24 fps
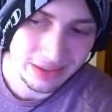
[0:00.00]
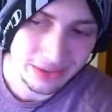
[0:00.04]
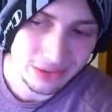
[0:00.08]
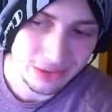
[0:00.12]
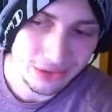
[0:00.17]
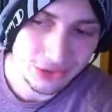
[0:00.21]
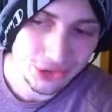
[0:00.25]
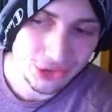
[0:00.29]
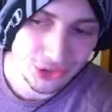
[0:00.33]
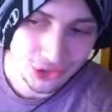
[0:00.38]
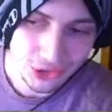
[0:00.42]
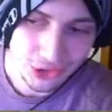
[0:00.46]

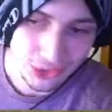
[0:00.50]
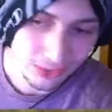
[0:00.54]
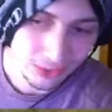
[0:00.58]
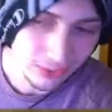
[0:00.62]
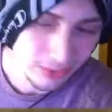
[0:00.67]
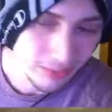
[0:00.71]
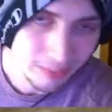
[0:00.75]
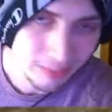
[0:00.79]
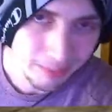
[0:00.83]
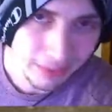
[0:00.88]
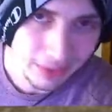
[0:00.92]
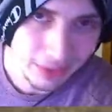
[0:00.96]
shoot
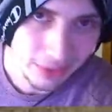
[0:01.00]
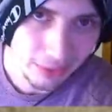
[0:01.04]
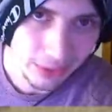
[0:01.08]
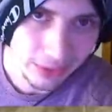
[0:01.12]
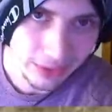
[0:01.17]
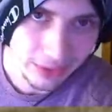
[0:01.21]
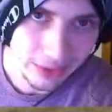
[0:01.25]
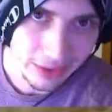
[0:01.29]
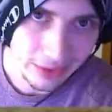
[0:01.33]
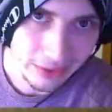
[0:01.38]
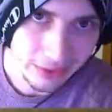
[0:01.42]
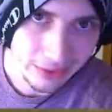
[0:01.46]
mid
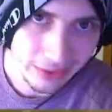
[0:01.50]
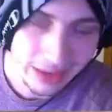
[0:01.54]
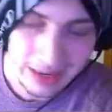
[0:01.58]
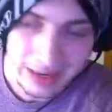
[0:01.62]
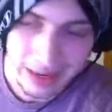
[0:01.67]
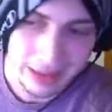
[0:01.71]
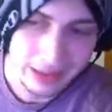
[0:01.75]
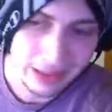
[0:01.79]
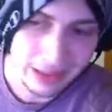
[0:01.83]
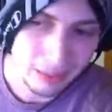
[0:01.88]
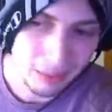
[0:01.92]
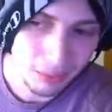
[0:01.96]
reload at
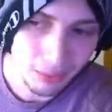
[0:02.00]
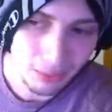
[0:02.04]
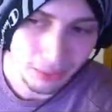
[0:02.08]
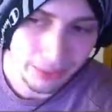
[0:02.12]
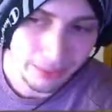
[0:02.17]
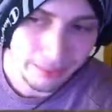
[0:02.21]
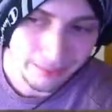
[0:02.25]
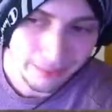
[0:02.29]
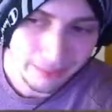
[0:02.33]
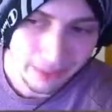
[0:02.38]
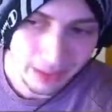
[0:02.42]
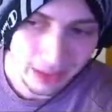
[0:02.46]
any point.
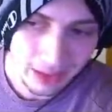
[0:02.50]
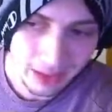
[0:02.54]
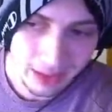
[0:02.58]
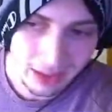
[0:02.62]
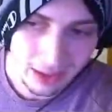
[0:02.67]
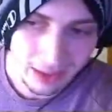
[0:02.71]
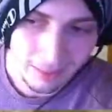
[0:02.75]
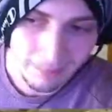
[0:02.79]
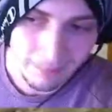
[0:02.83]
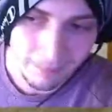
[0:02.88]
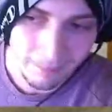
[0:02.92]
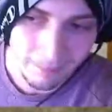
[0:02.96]

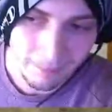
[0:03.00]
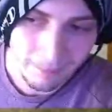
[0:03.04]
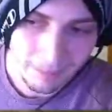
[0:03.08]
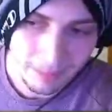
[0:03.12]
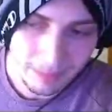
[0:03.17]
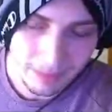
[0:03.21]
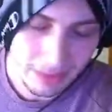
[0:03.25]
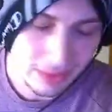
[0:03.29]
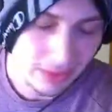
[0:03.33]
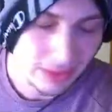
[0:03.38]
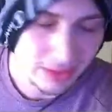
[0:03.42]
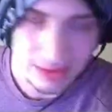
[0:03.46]
Um,
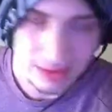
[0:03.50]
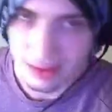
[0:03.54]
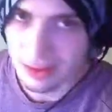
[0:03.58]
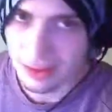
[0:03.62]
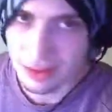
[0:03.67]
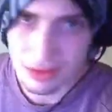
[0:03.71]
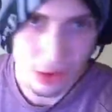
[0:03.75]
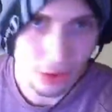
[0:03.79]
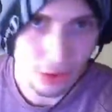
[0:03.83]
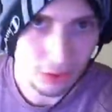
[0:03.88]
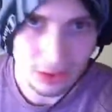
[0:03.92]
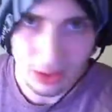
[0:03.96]
n-
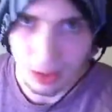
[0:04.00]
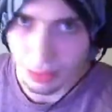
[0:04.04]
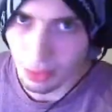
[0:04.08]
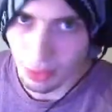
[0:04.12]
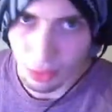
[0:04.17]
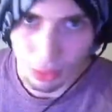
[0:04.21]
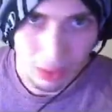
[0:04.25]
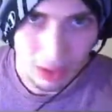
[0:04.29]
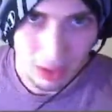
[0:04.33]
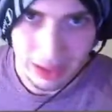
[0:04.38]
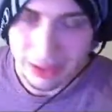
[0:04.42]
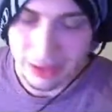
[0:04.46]
no double
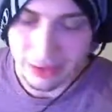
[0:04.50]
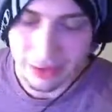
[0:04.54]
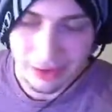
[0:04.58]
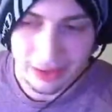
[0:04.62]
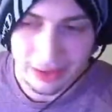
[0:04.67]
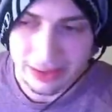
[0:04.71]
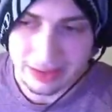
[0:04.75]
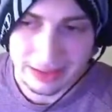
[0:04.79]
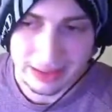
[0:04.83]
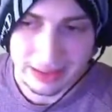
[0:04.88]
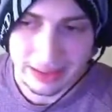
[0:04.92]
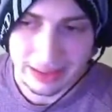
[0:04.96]
Y or
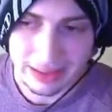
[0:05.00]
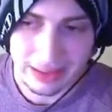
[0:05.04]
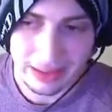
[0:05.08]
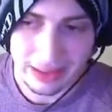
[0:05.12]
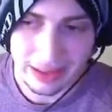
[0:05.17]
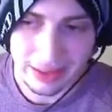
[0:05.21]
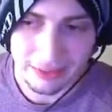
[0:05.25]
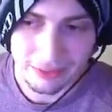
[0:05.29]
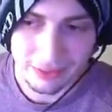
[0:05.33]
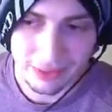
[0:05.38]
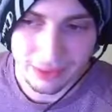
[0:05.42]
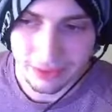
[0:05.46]
anything.
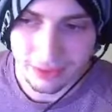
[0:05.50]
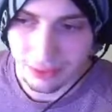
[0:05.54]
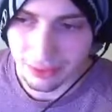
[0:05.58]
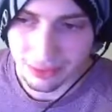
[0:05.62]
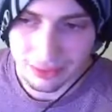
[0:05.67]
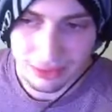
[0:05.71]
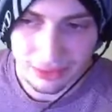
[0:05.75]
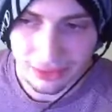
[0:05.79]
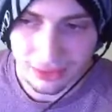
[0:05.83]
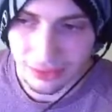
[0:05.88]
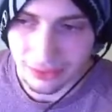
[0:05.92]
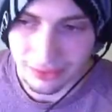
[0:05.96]
If you're
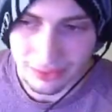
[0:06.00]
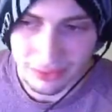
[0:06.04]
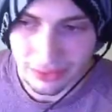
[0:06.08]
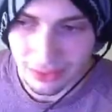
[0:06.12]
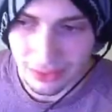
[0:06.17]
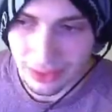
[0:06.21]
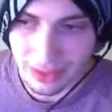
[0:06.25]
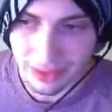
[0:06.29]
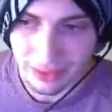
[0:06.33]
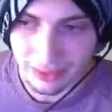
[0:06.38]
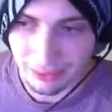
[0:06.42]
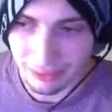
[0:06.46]
you you
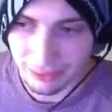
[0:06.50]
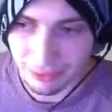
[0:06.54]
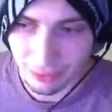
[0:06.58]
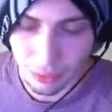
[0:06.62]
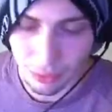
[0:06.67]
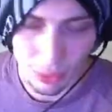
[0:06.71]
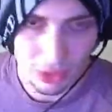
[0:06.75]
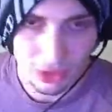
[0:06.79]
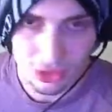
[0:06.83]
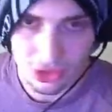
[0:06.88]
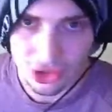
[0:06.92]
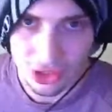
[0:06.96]
have
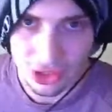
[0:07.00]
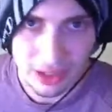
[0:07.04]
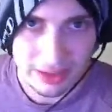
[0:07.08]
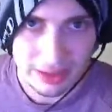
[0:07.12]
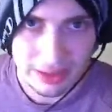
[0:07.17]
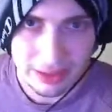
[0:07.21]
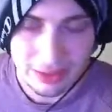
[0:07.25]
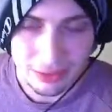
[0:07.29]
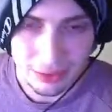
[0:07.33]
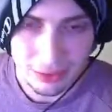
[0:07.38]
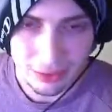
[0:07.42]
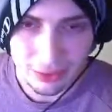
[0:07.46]
one shot
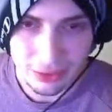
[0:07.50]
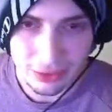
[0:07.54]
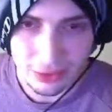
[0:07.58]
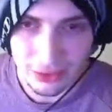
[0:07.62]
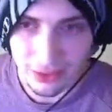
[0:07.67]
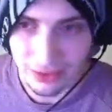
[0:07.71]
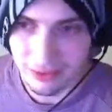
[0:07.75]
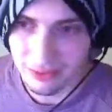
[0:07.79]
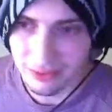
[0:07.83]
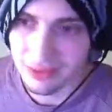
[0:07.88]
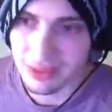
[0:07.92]
in or you have